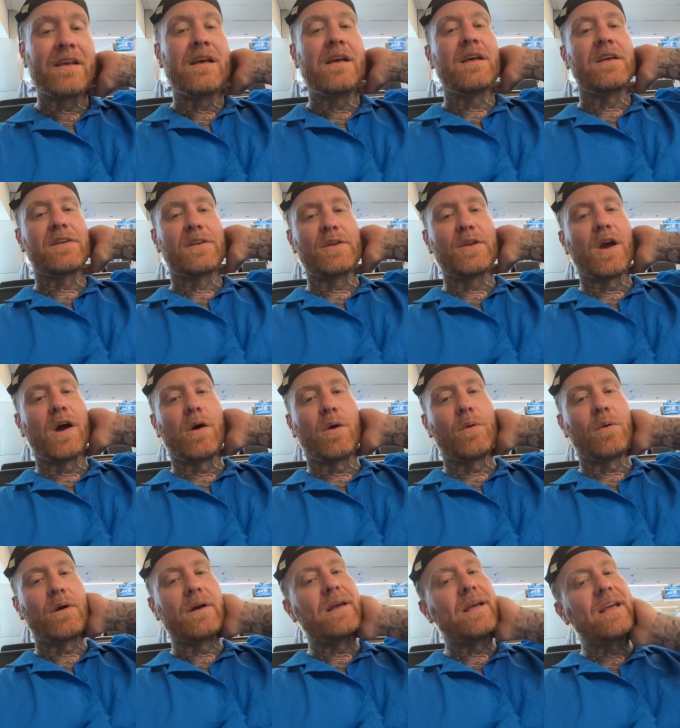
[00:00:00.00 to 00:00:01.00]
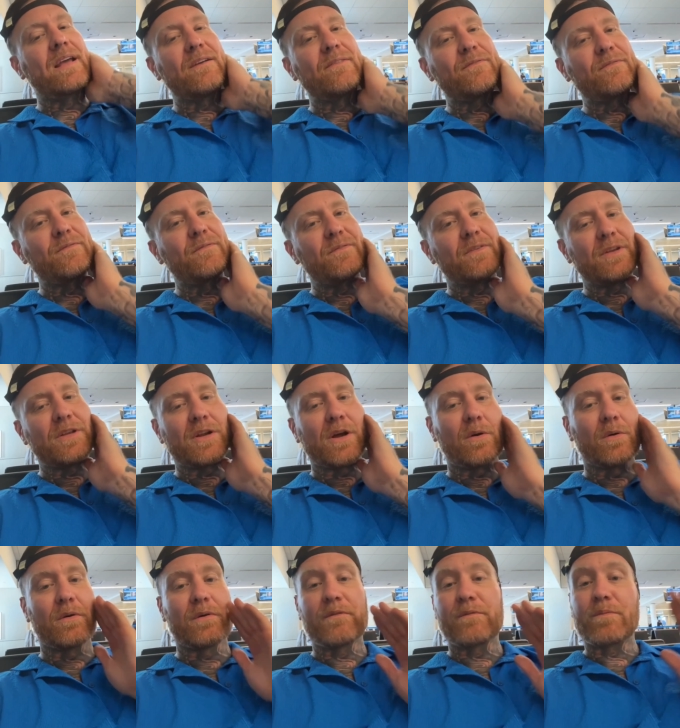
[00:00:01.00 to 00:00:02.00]

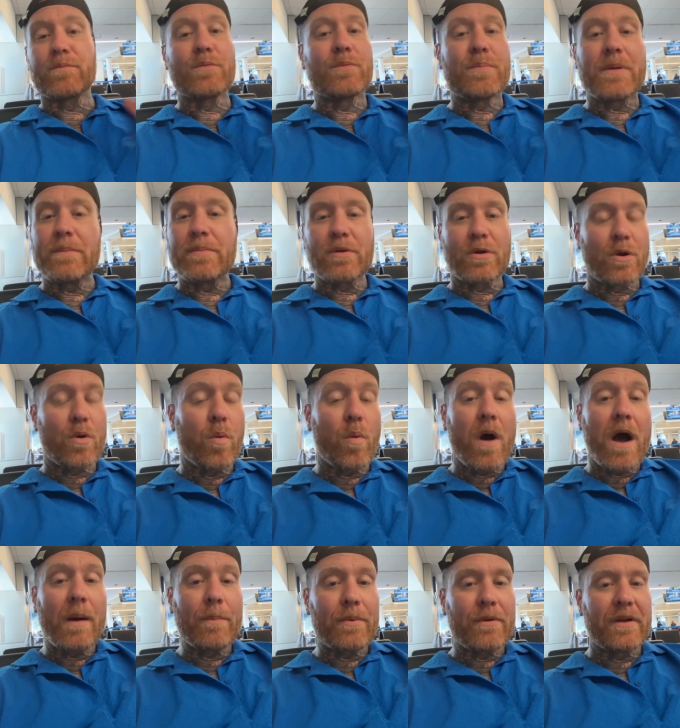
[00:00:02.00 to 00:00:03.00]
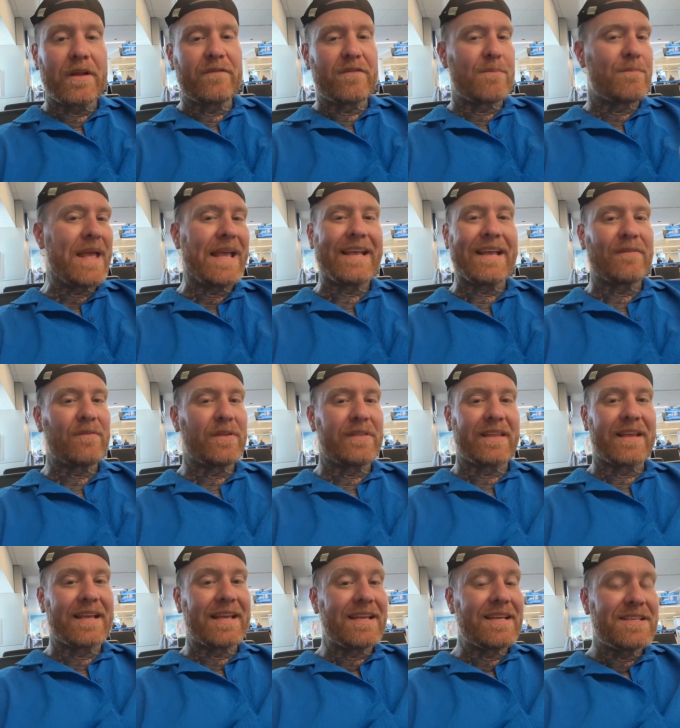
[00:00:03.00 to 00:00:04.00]
When people are cooperative and make
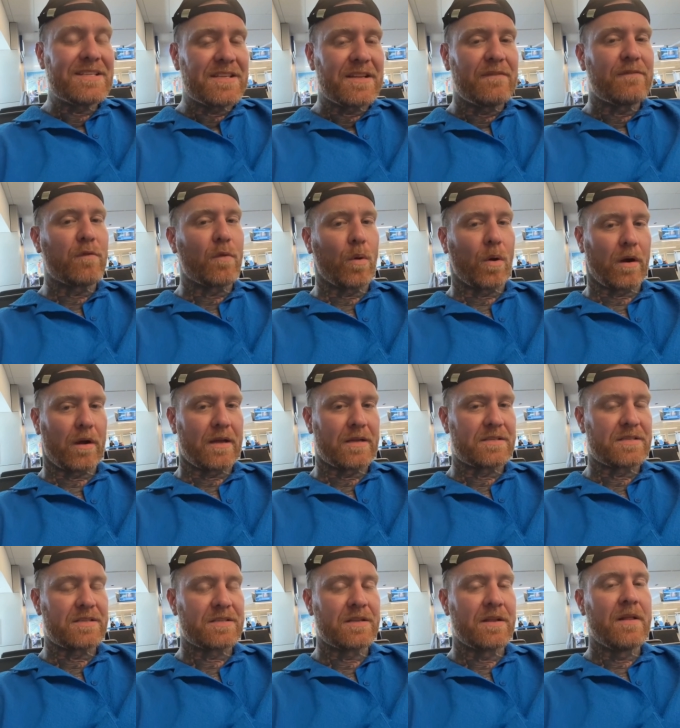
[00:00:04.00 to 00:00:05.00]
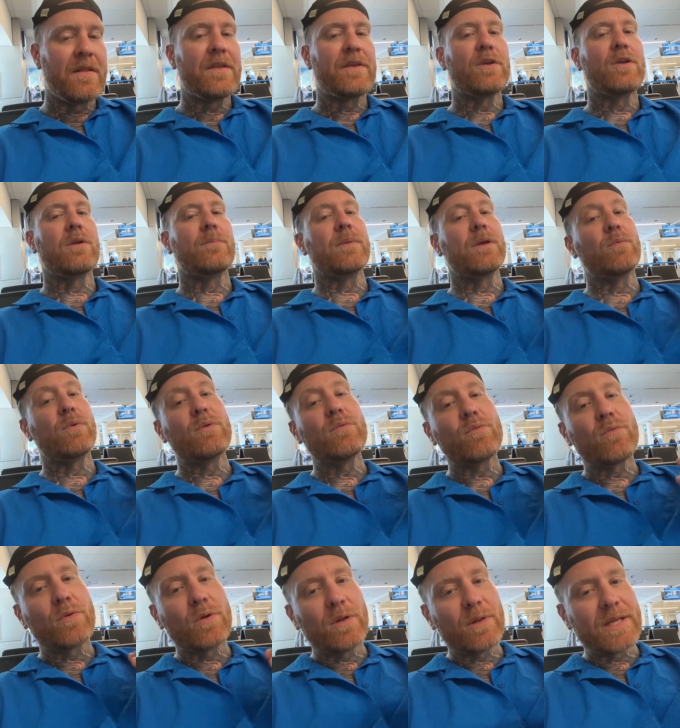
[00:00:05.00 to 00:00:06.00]
everything easy for us, we
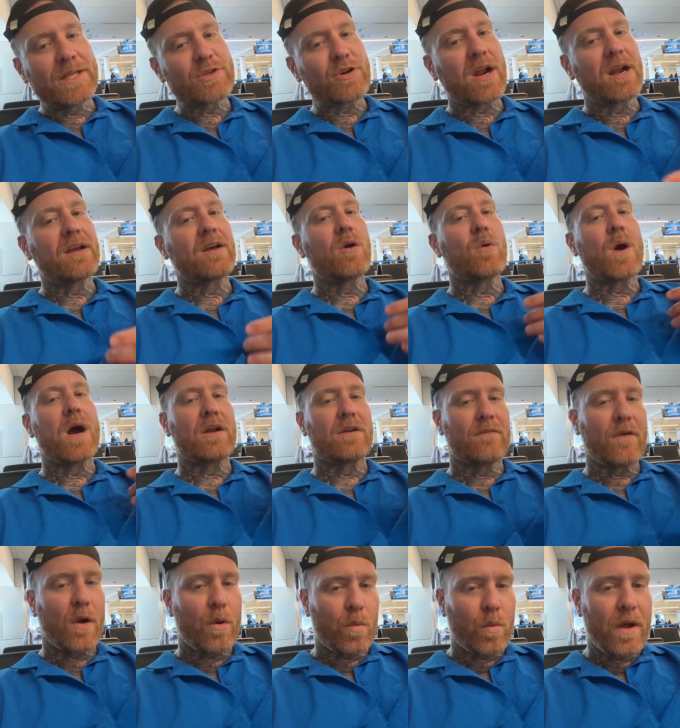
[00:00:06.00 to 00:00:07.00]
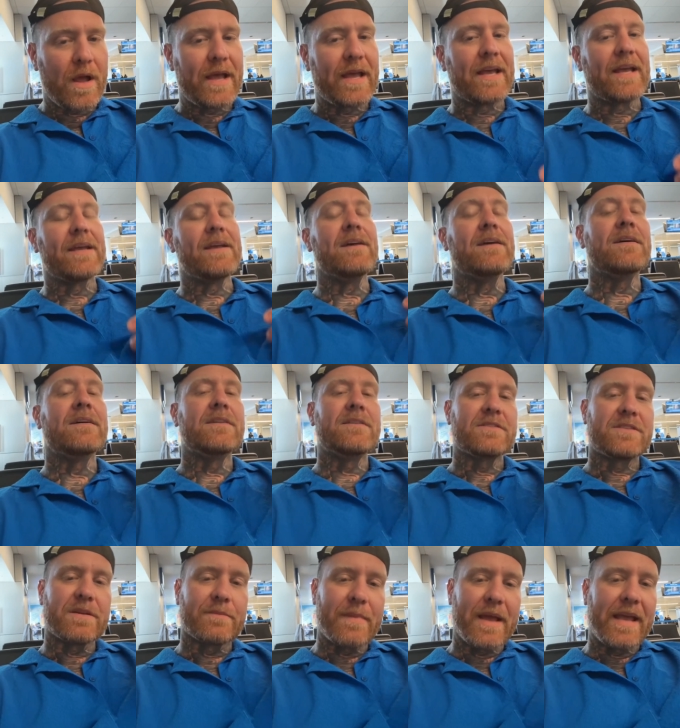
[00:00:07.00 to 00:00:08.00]
really try to go out of our way
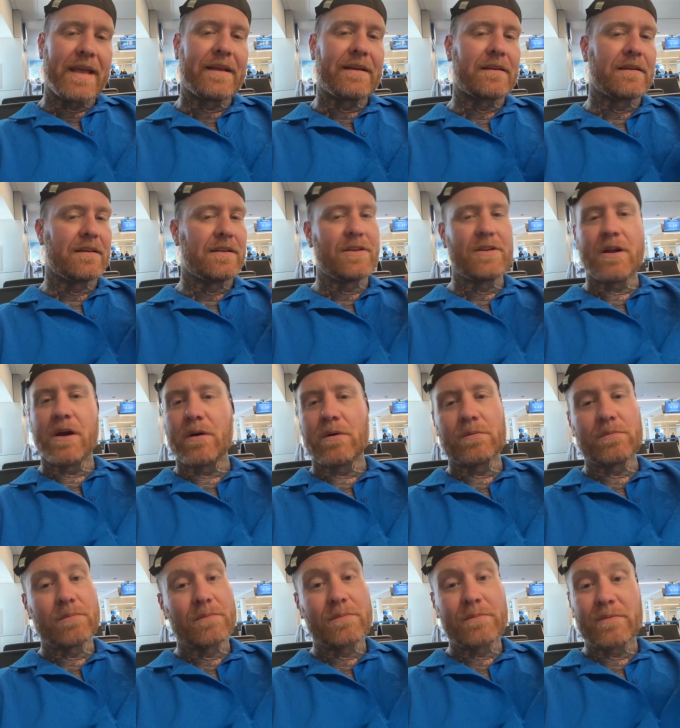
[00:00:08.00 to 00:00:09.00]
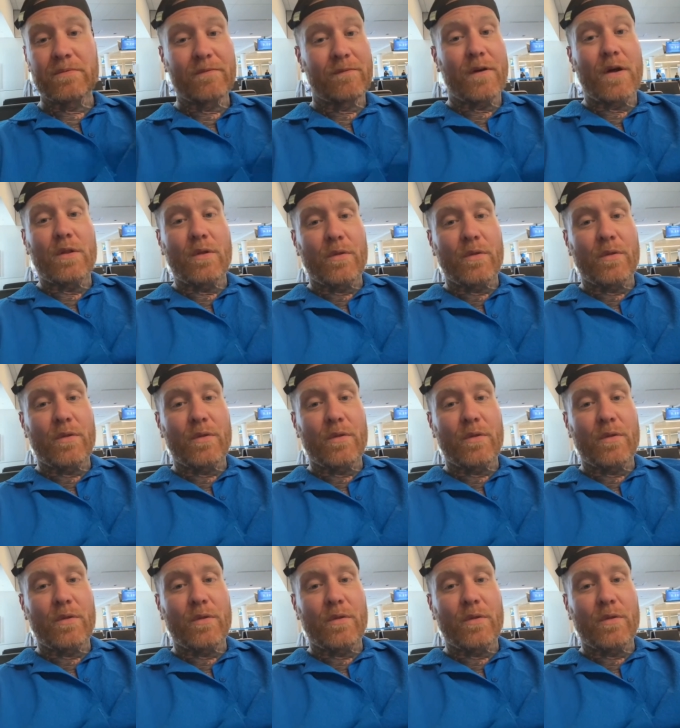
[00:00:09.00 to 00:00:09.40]
to make, follow the